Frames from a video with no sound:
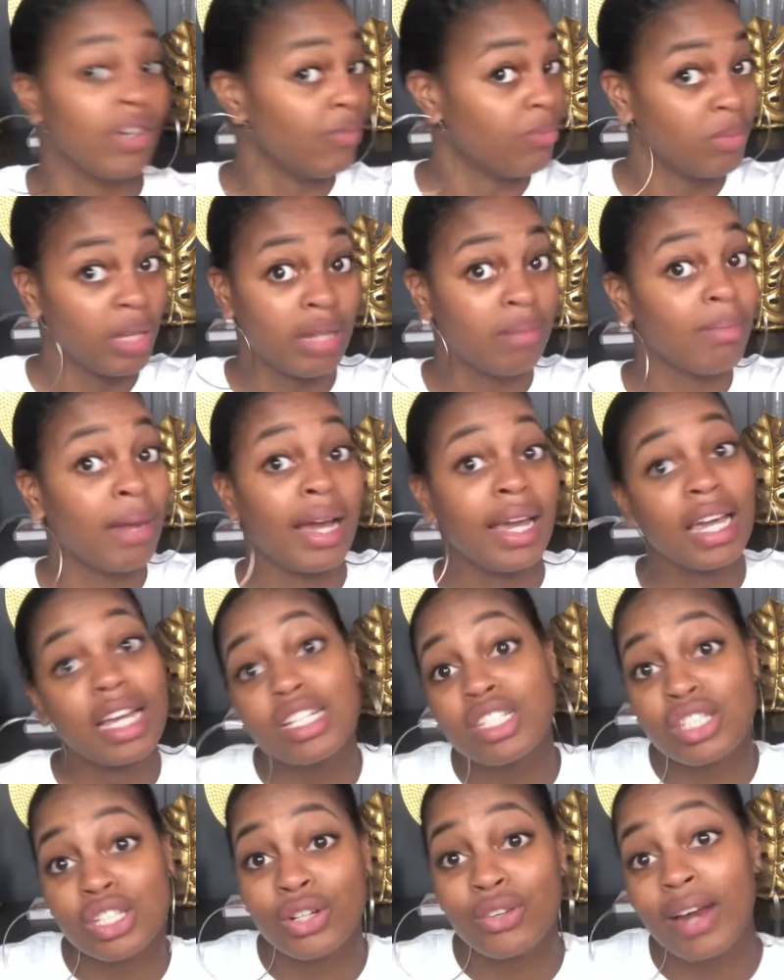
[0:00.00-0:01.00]
in my
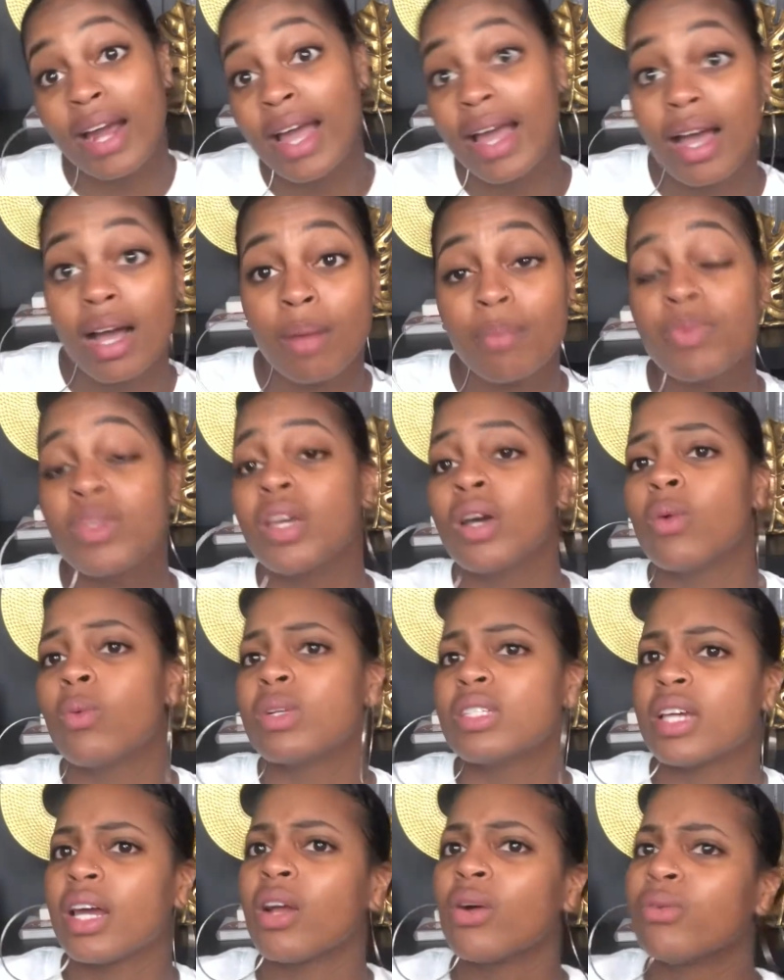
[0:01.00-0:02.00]
Instagram,
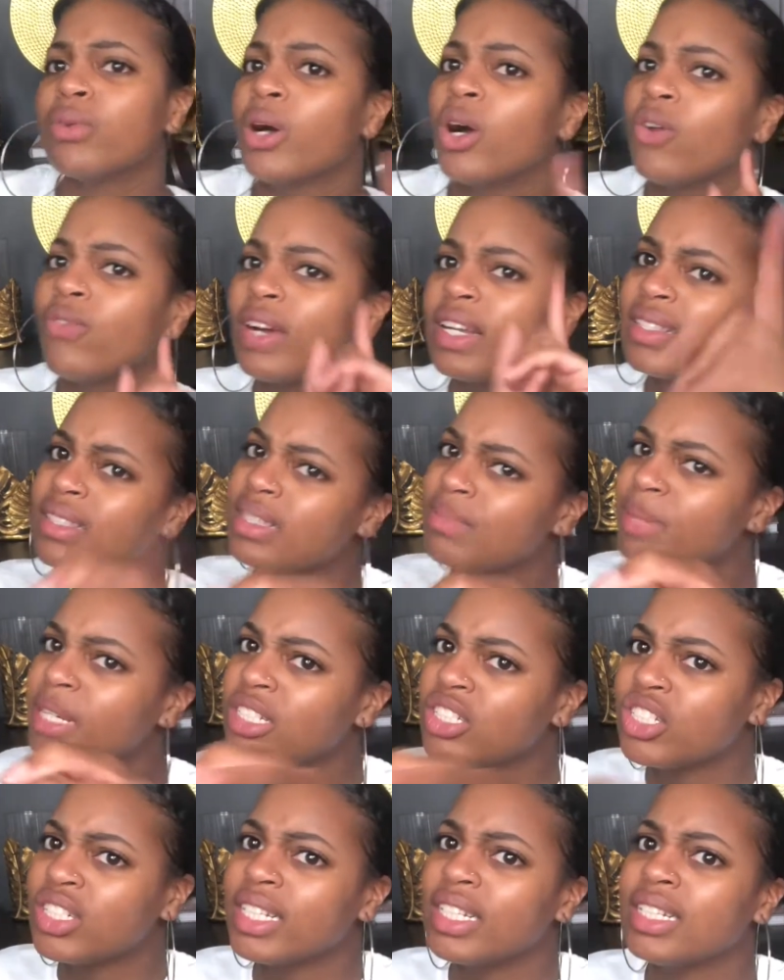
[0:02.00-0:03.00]
which I don't know if I
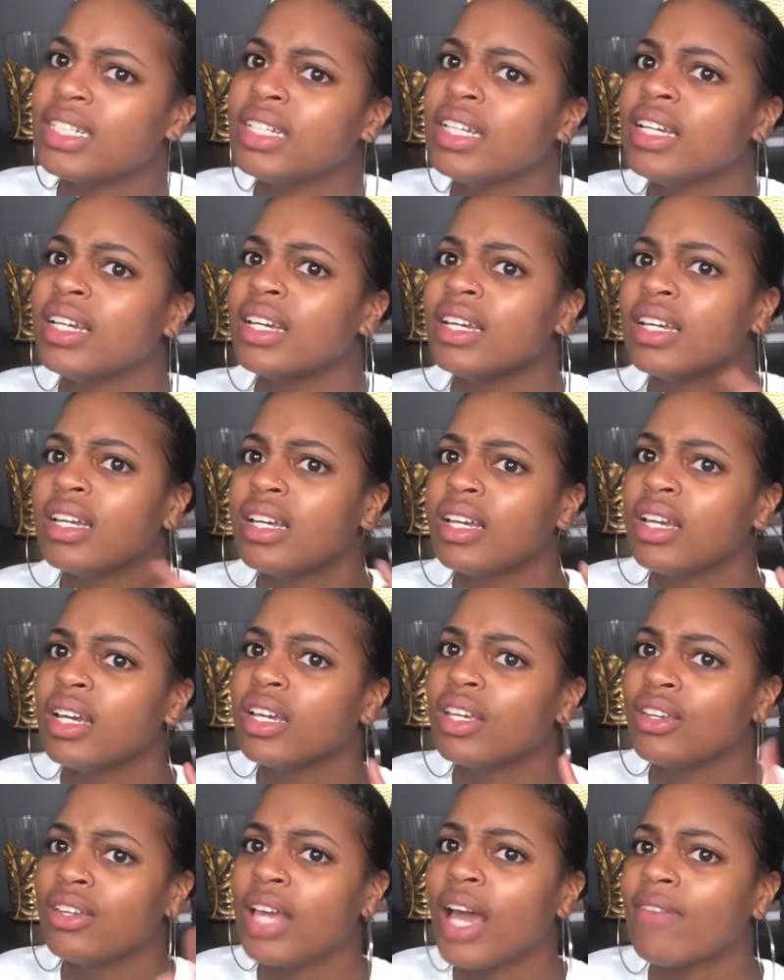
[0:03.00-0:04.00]
mentioned,
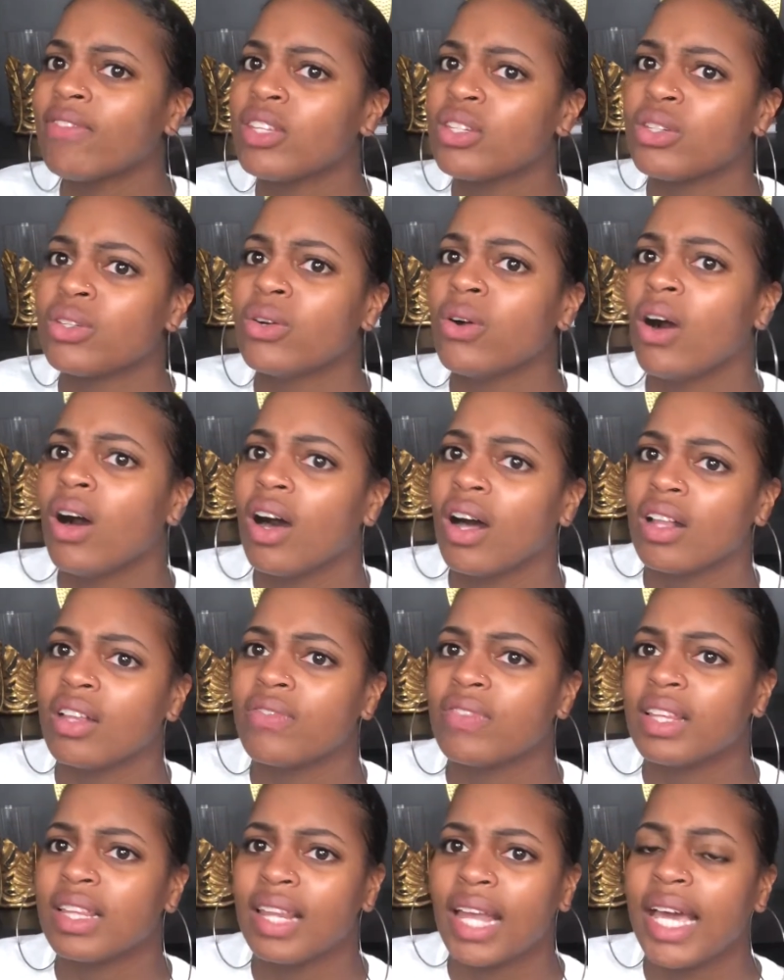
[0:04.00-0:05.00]
you have to do all
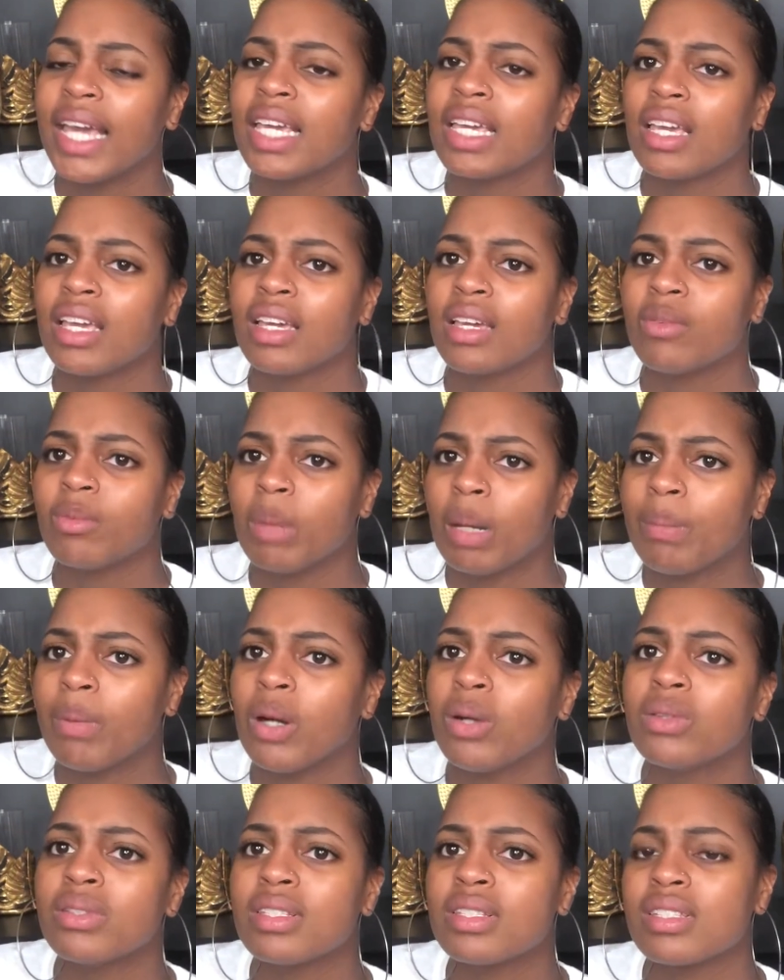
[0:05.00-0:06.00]
of the liking my
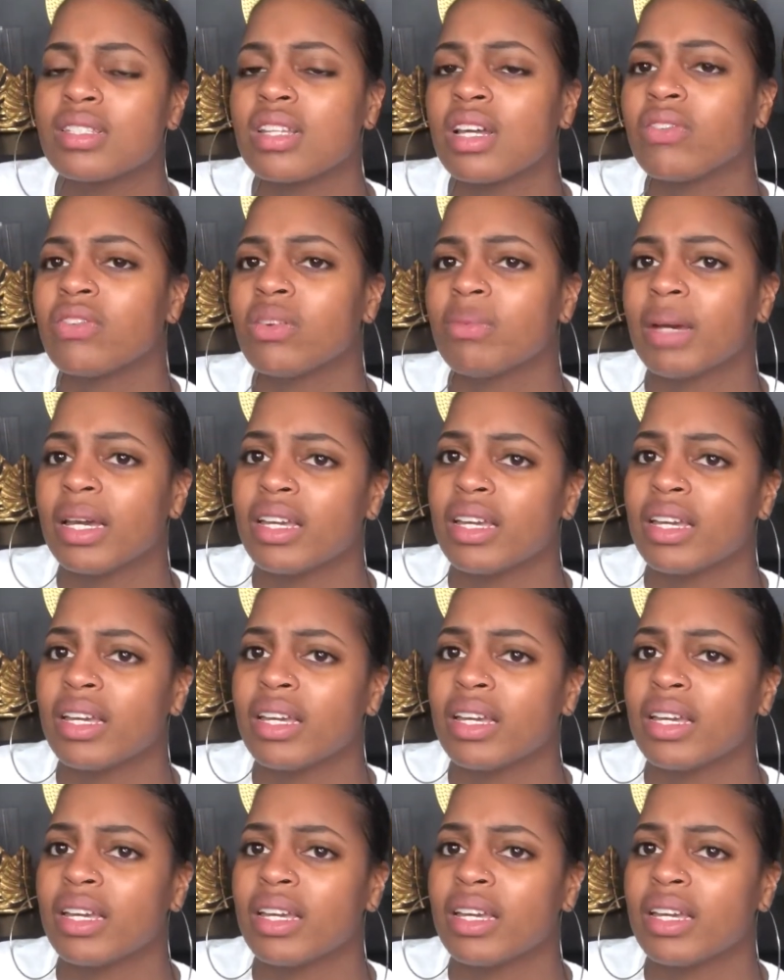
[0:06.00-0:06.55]
posts and stuff on my